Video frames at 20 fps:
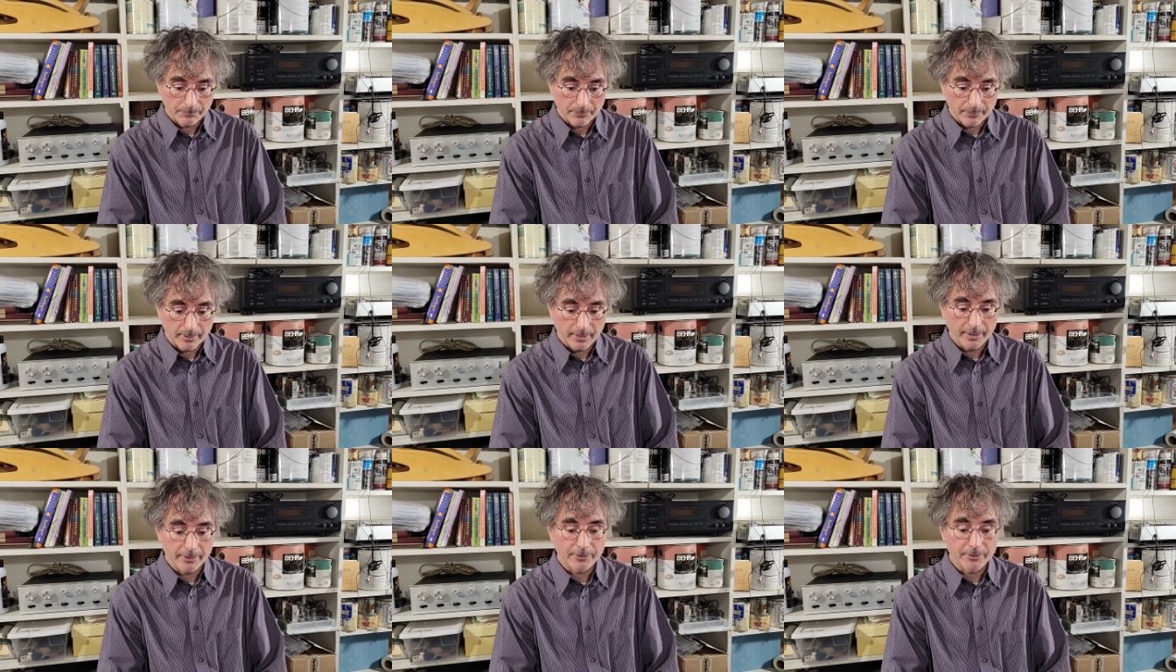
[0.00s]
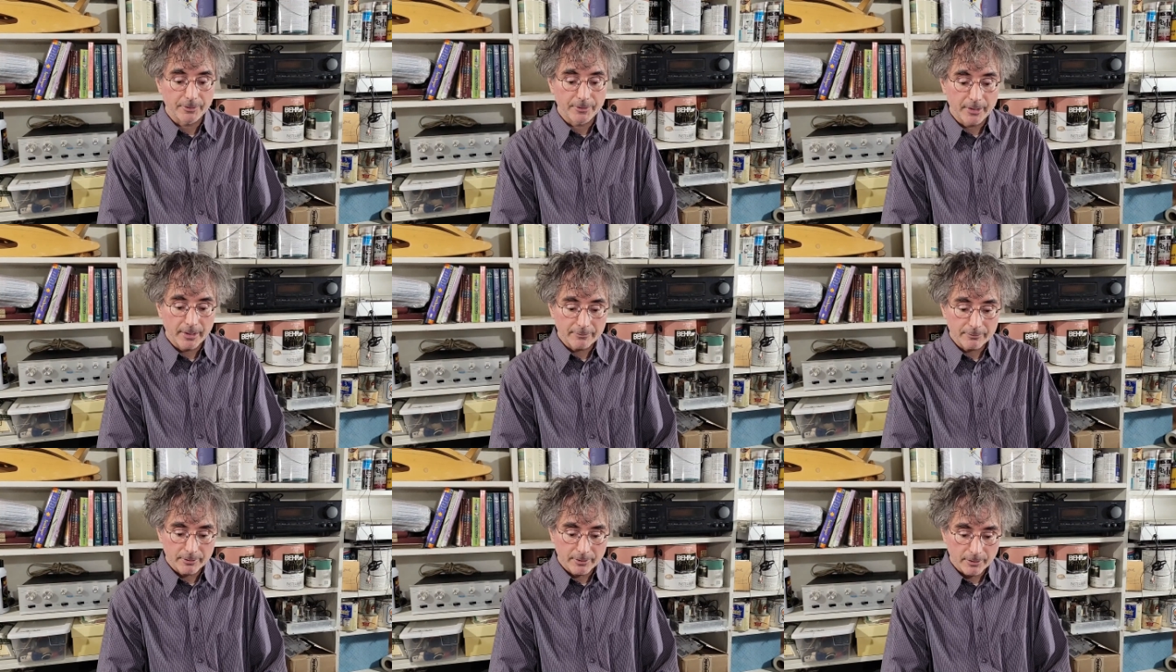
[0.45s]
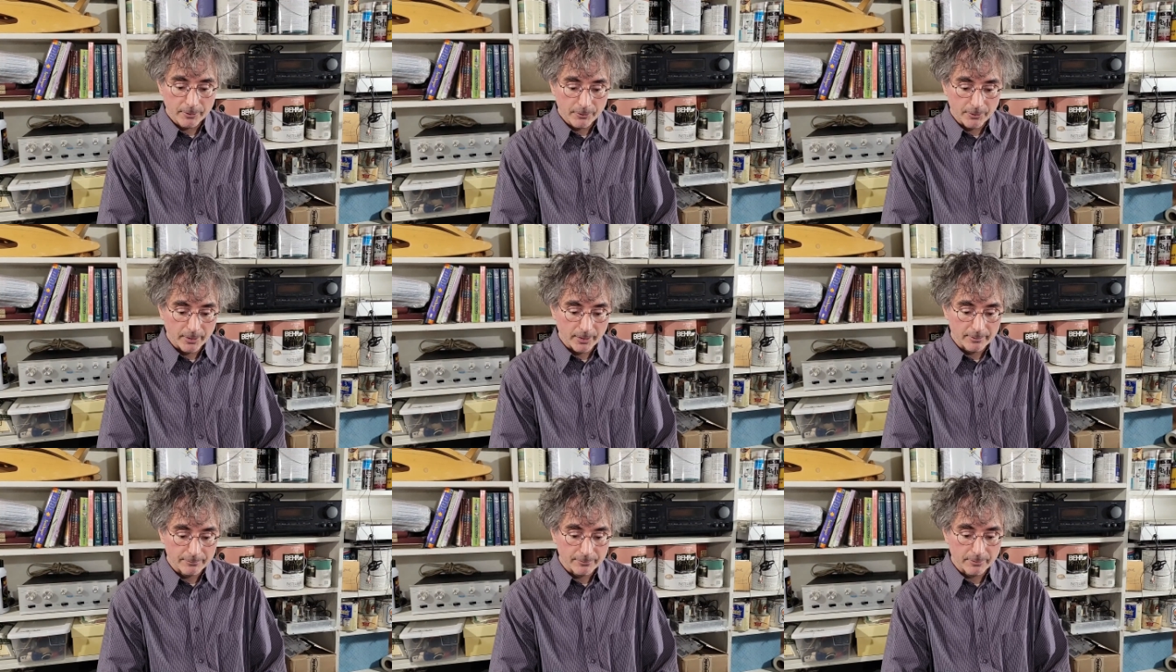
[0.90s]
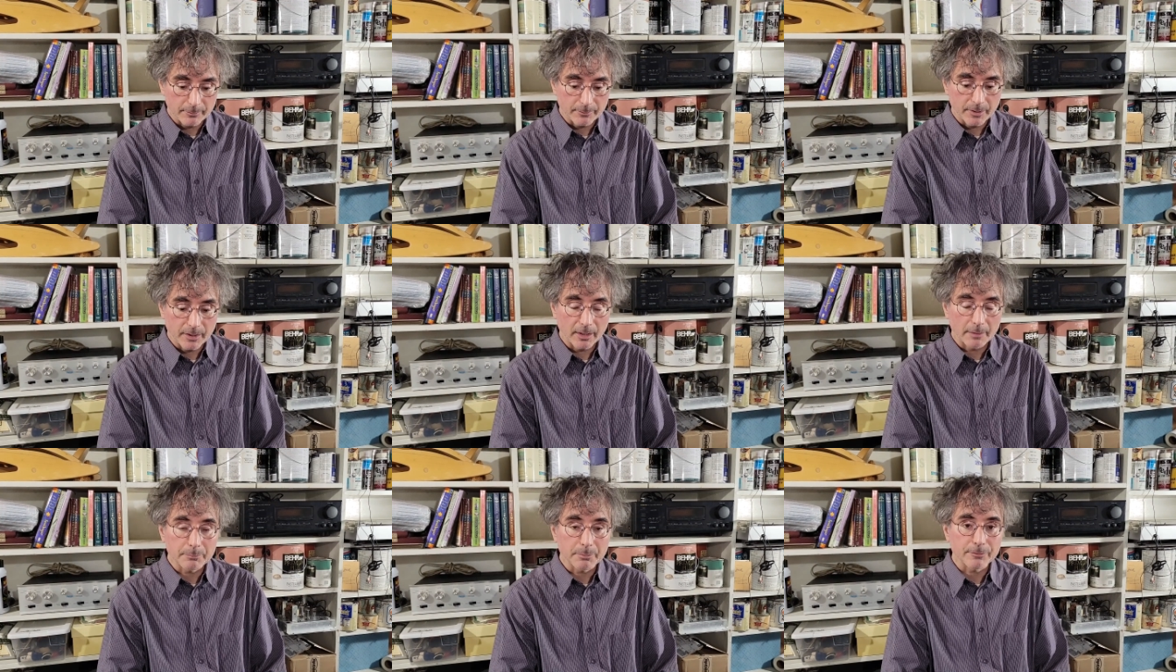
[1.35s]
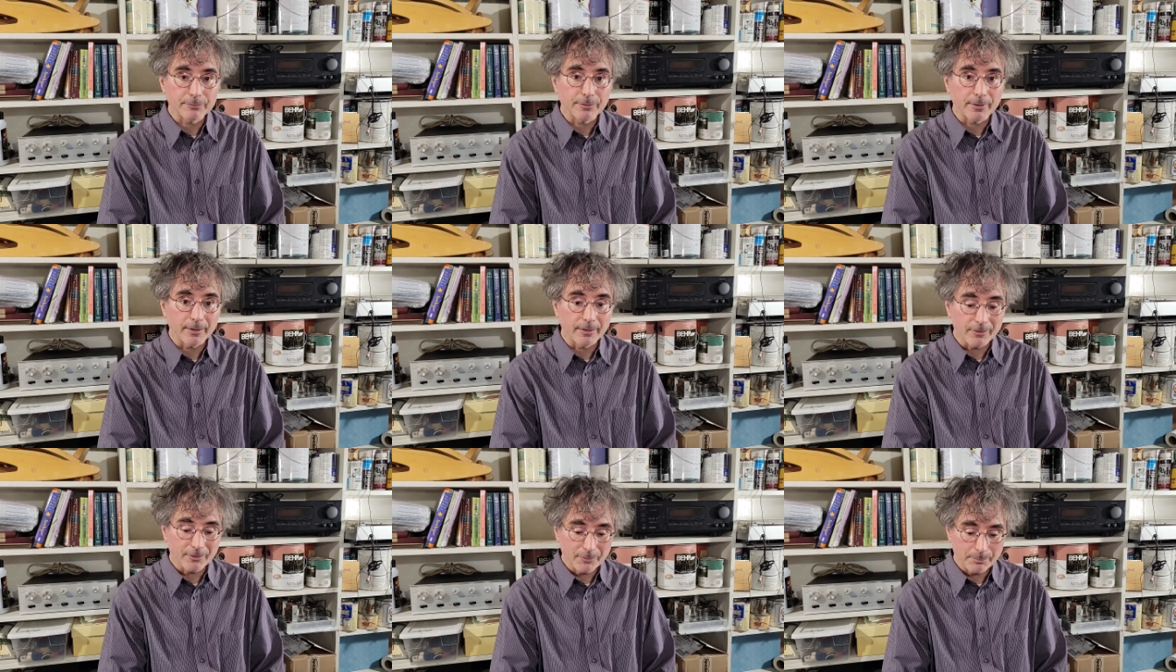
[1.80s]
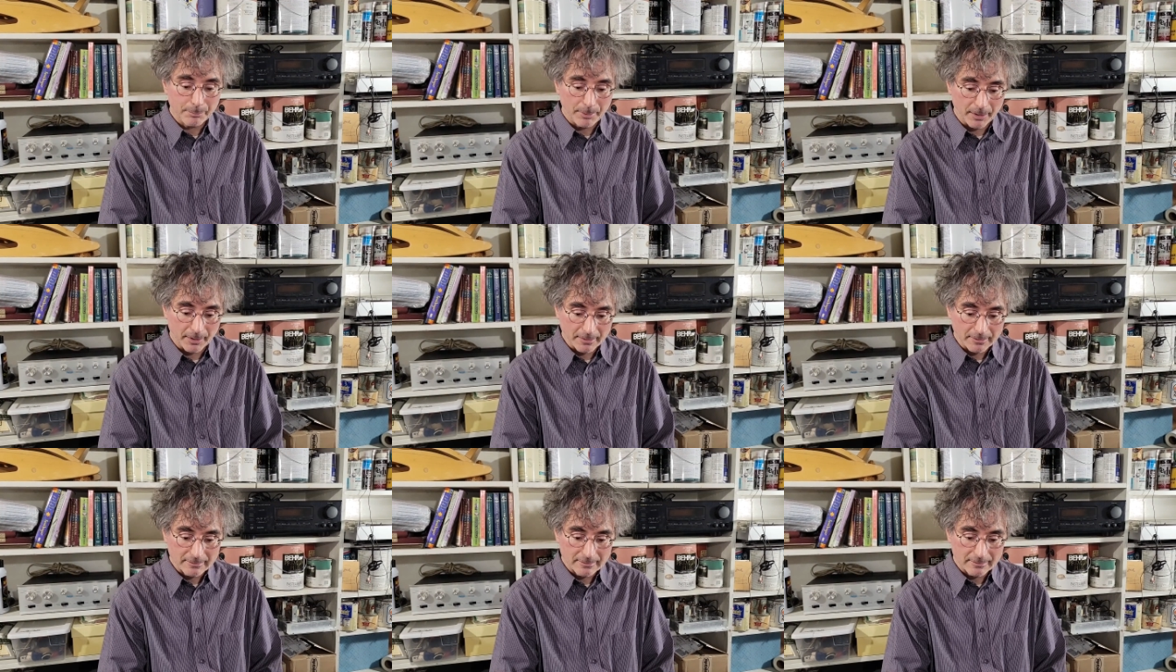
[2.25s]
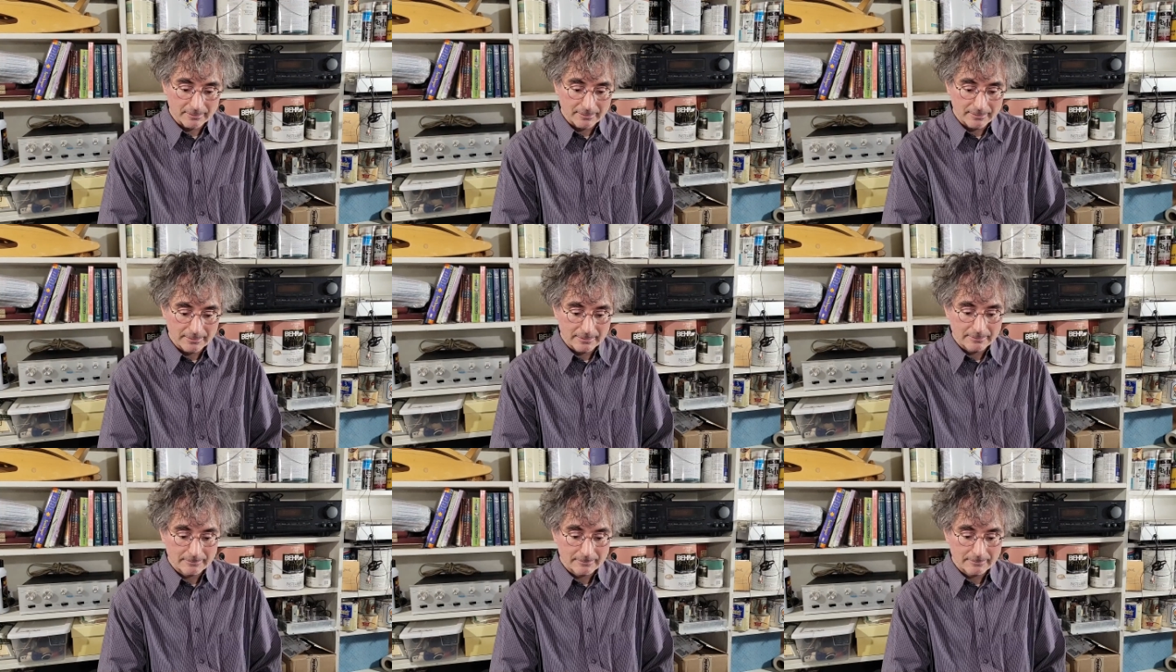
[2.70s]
And you'd never know that from the amplifier specs,